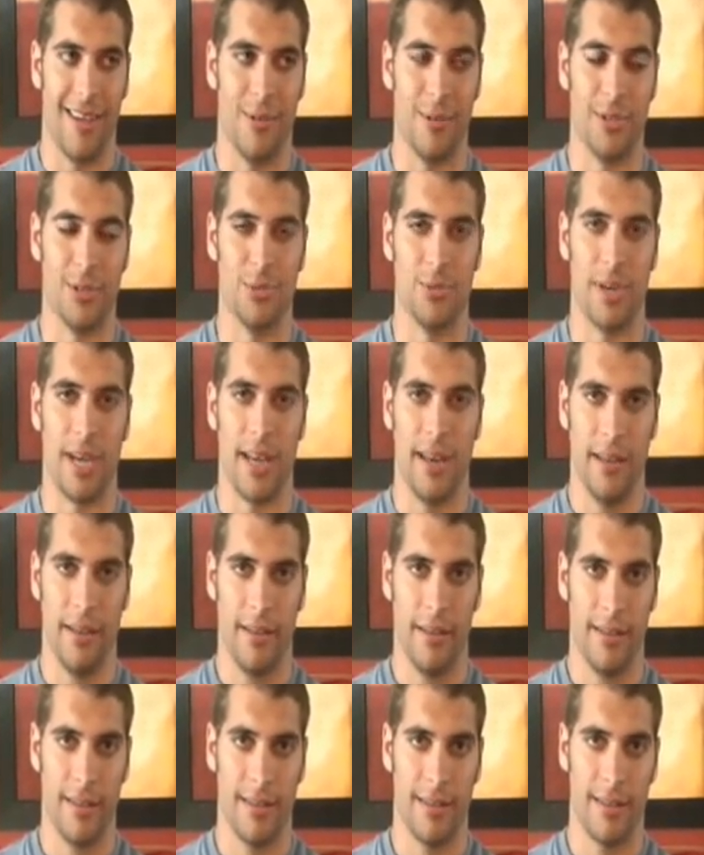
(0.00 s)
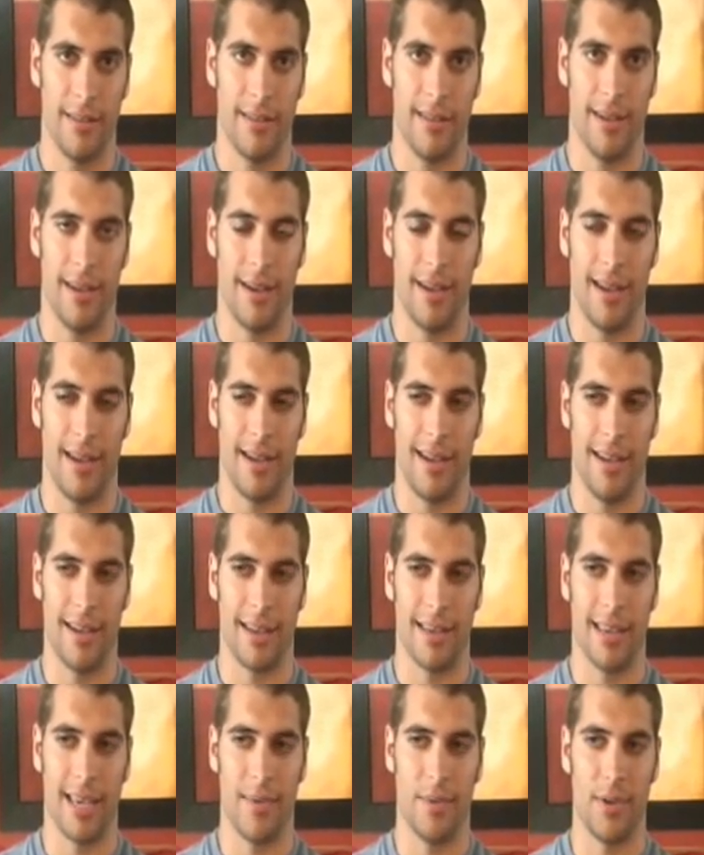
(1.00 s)
It was red.
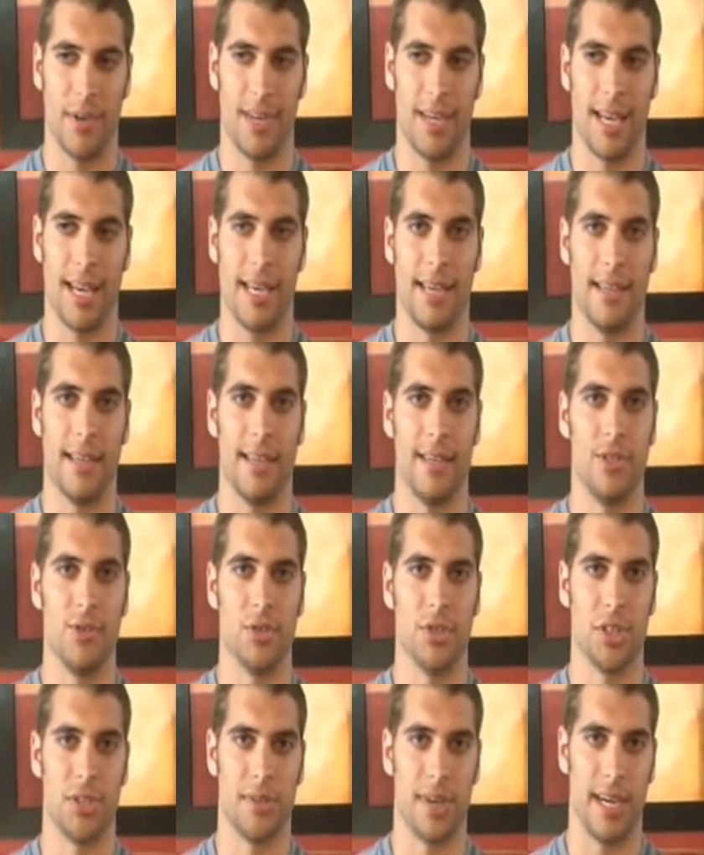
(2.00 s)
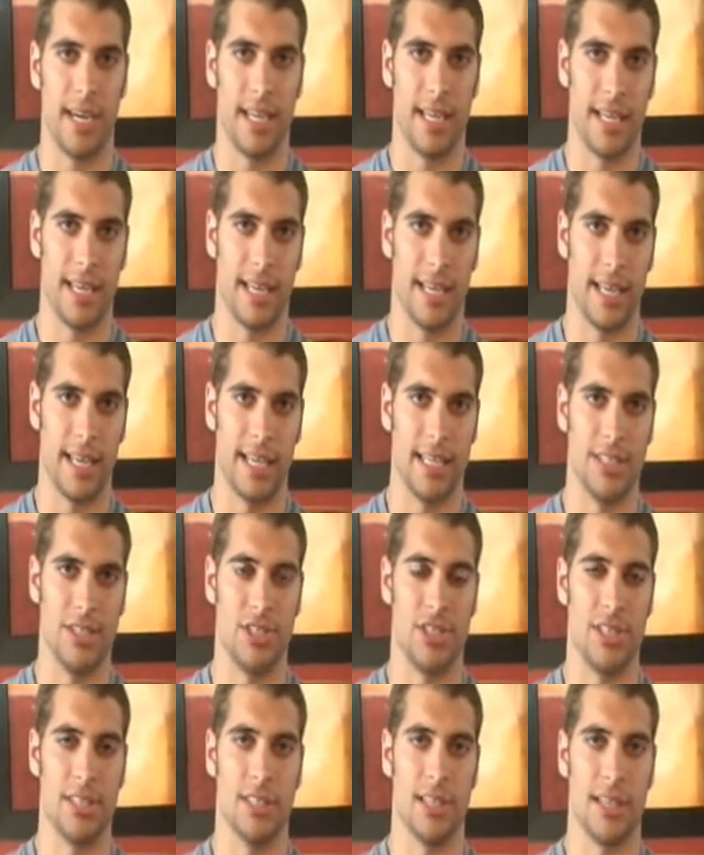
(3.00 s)
Cambria and I enjoy riding in it, and
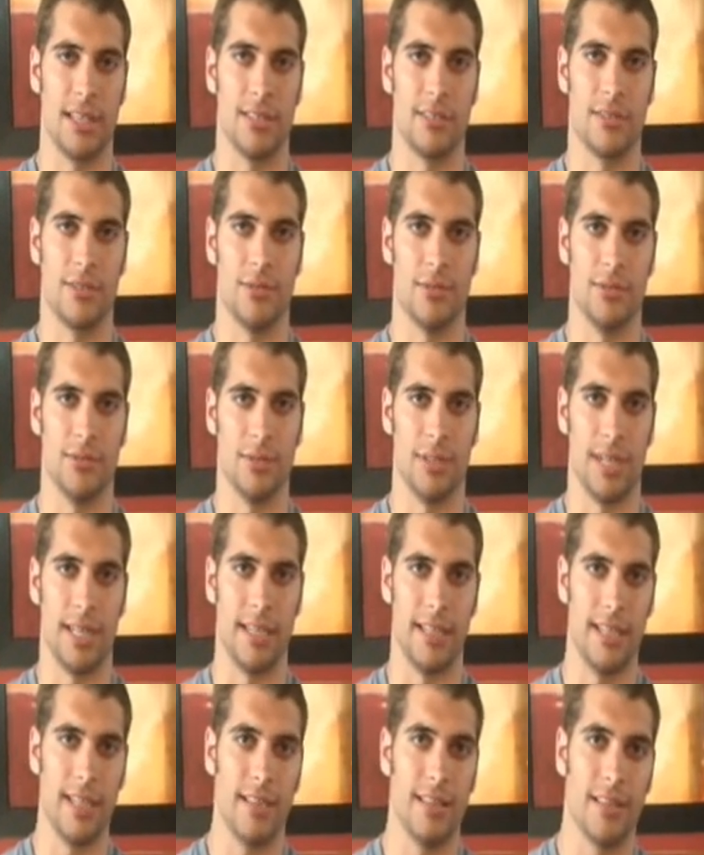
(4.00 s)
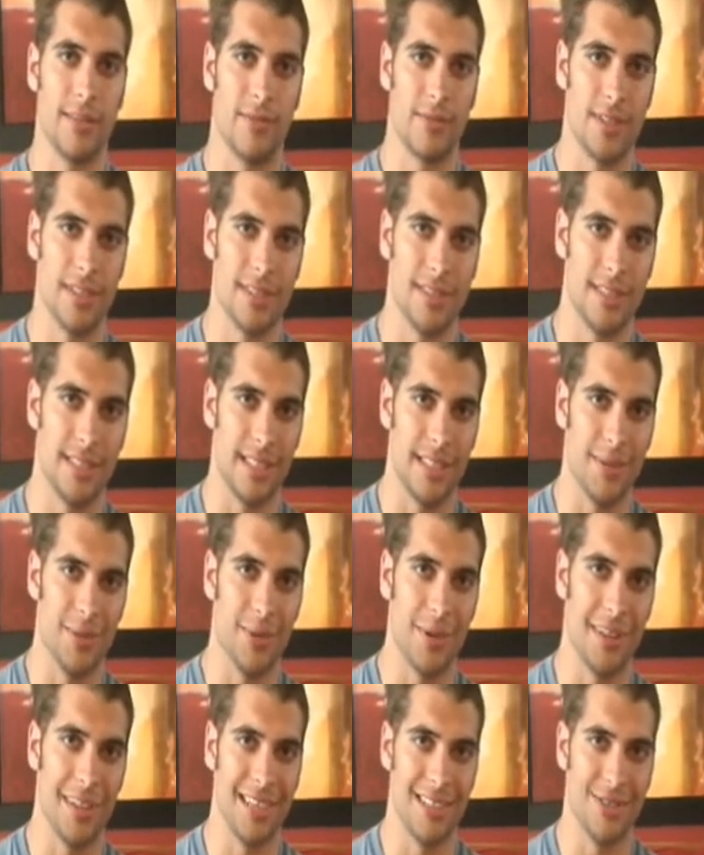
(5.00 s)
she likes to knit in the front seat
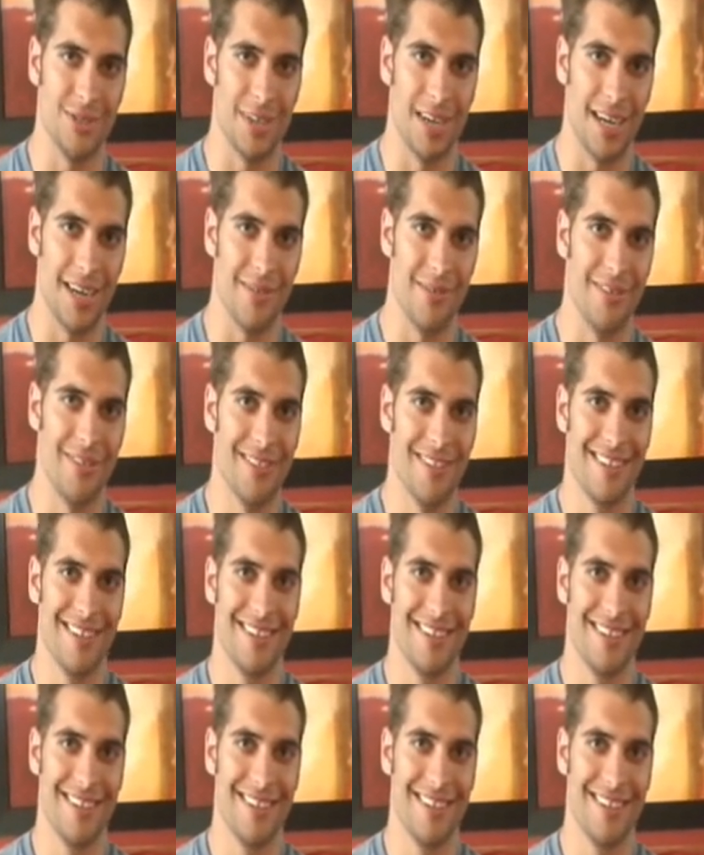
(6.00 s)
while I drive.